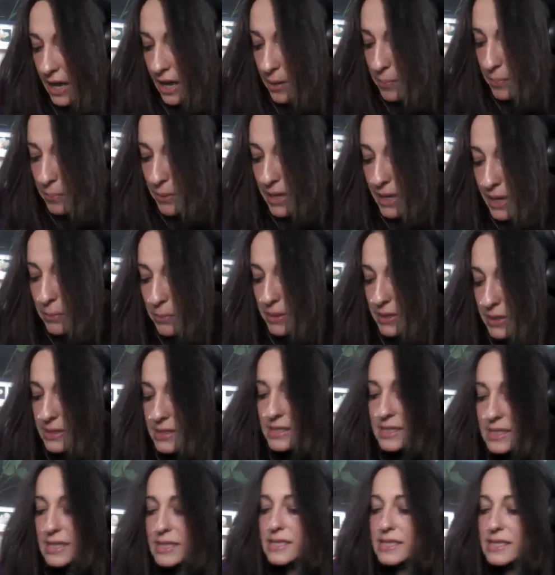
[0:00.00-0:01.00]
PB
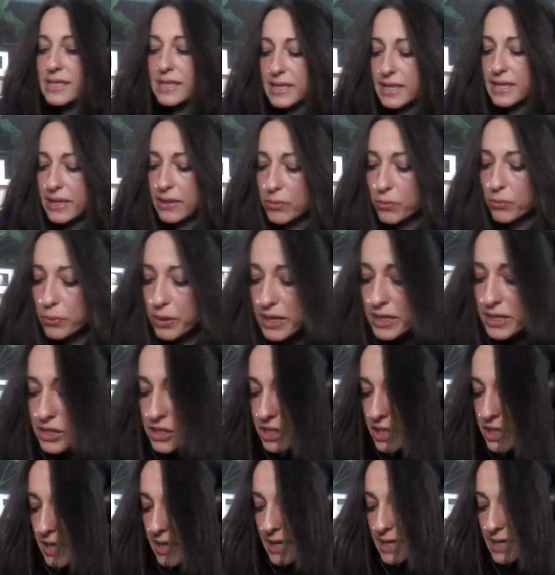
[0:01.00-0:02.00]
Assist in it, which
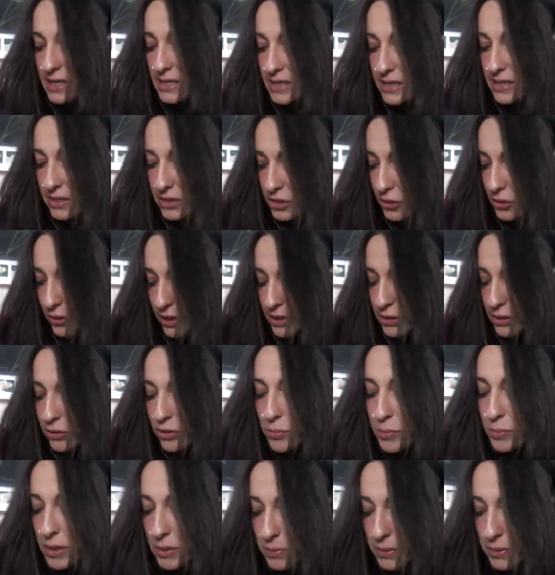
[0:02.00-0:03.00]
is, sorry,
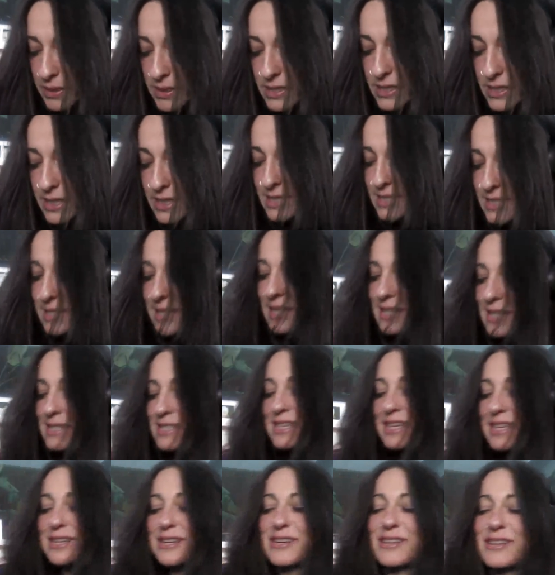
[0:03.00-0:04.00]
not the PB Assist,
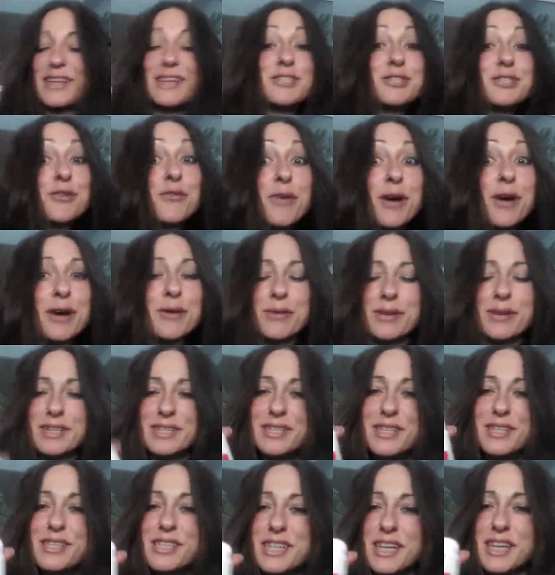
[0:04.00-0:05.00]
that's the right one,
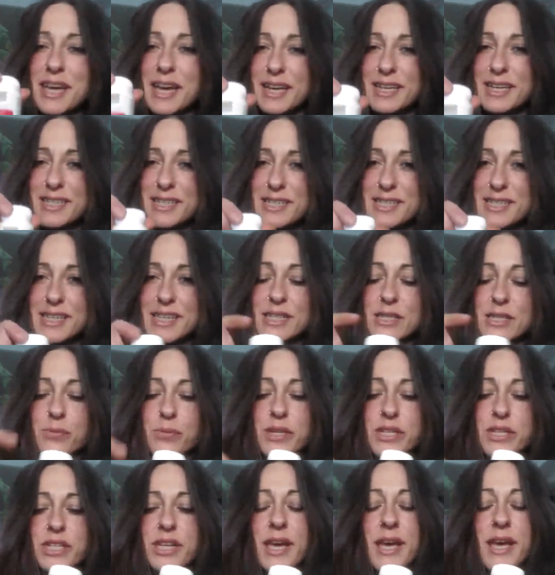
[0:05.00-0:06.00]
it's the GX
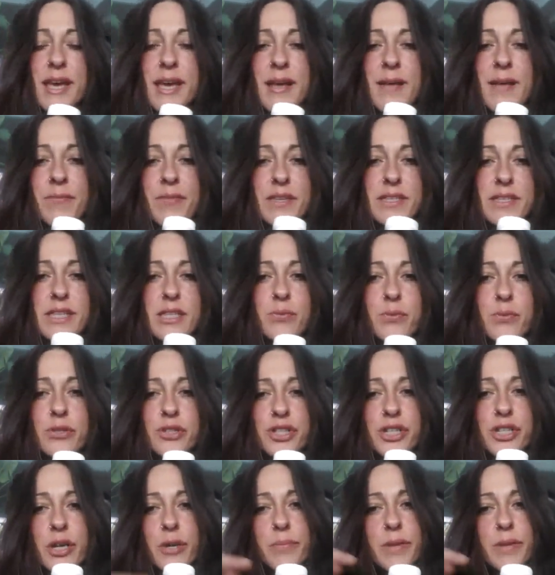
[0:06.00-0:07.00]
Assist, which this is
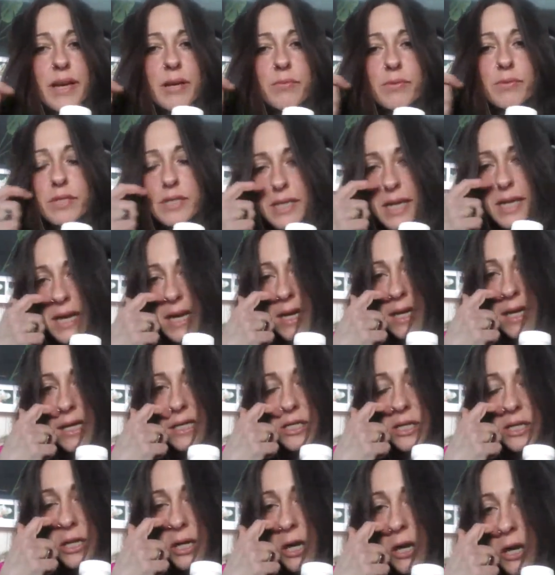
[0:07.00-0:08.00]
what Charmaine was
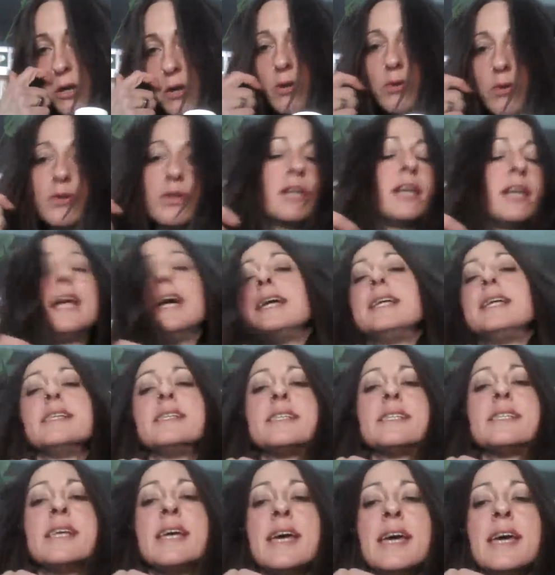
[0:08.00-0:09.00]
saying as a colon
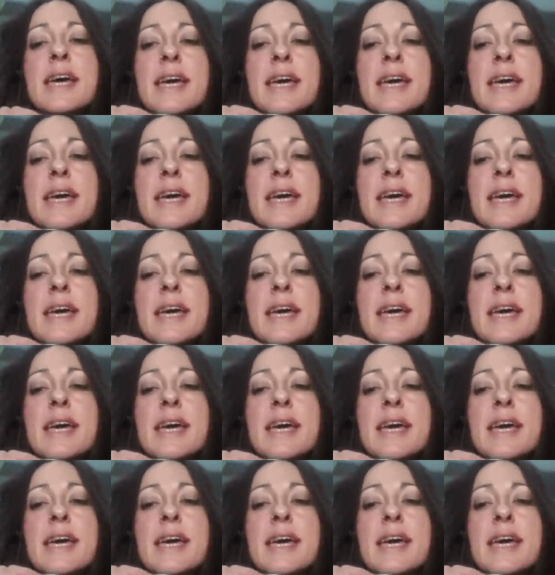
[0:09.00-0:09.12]
cleanse